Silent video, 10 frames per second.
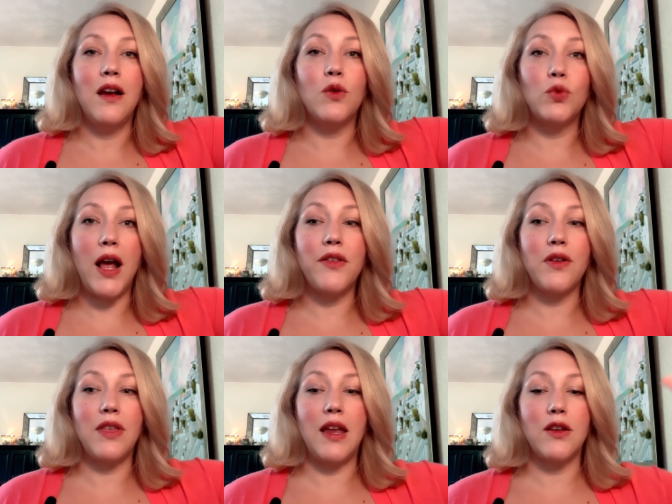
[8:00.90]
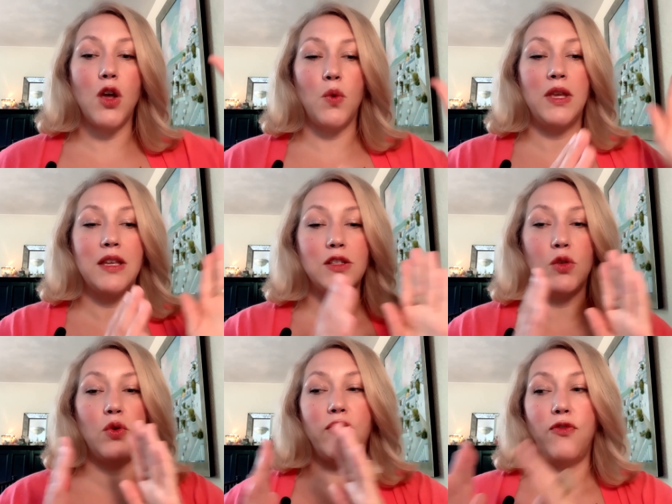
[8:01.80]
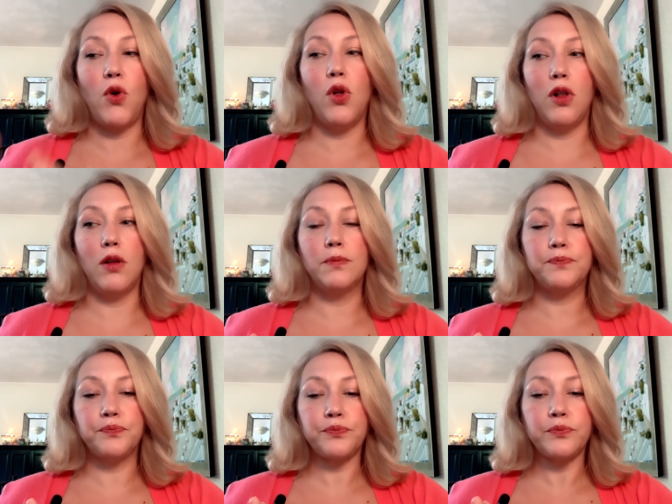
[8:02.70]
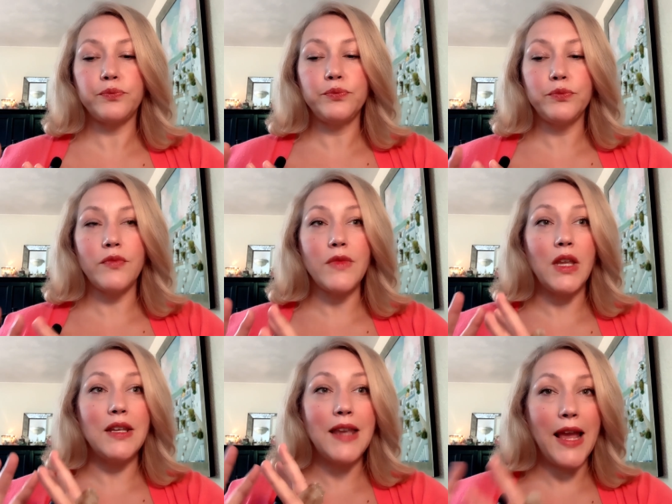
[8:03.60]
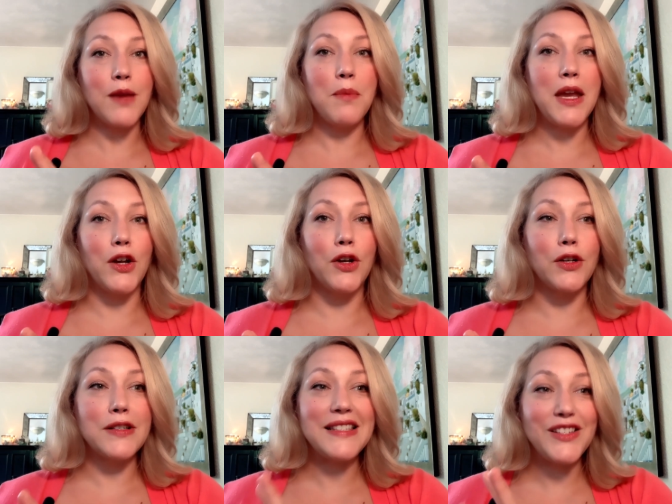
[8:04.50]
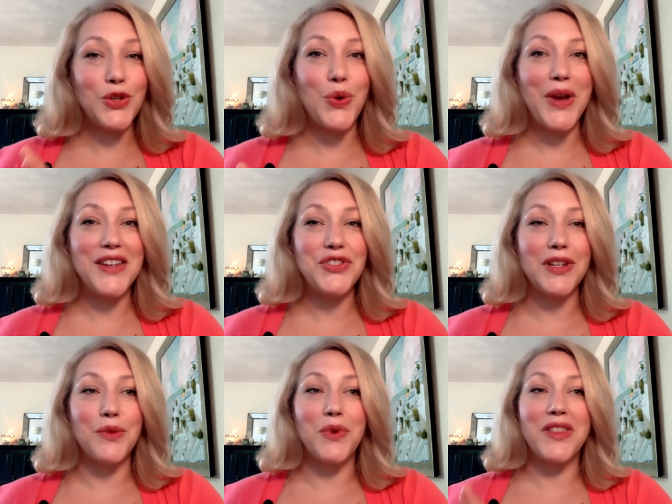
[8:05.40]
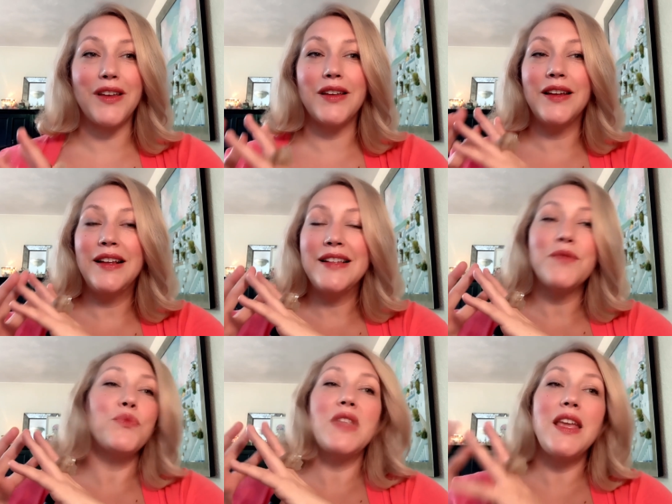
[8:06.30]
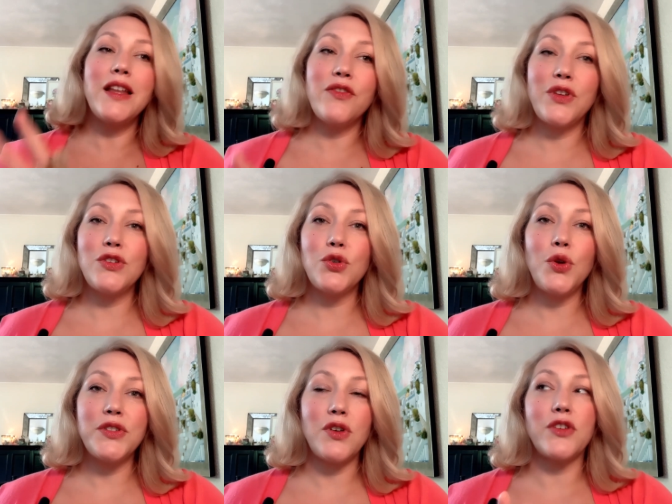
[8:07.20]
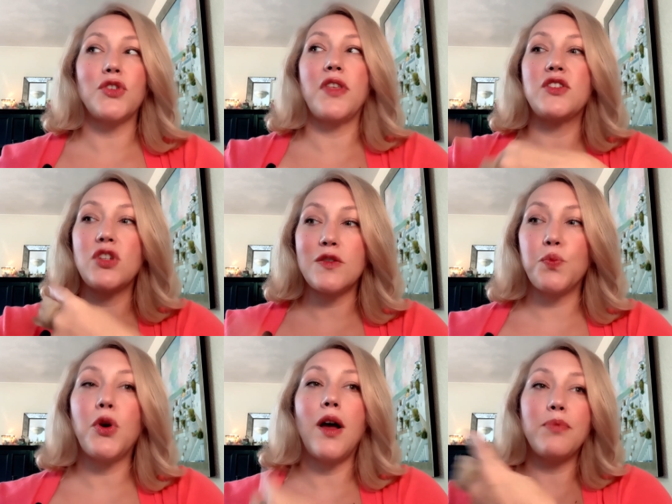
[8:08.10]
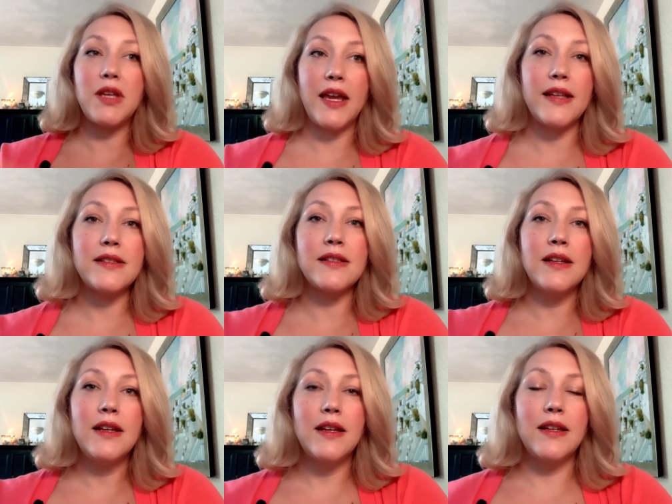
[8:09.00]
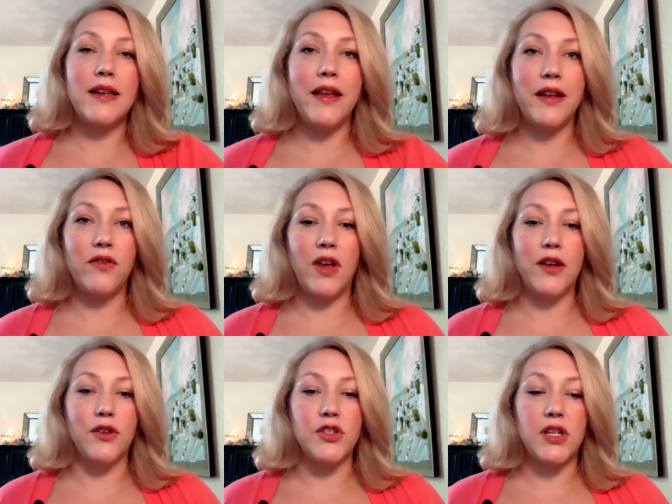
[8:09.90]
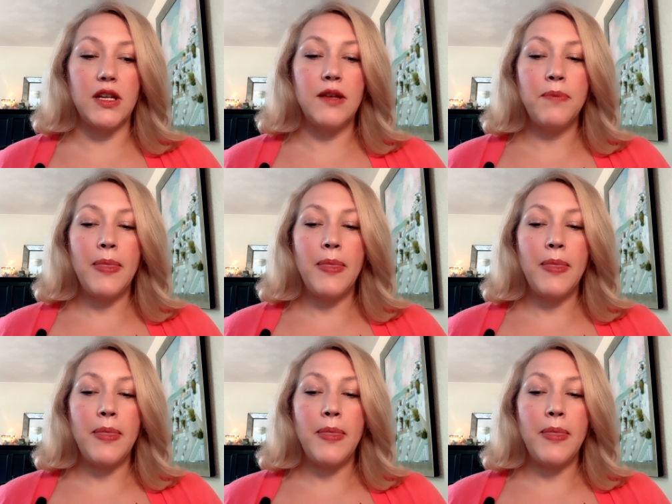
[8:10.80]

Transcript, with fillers: rather than going into a full nightmare situation with a negative control structure that just propagates negative energy.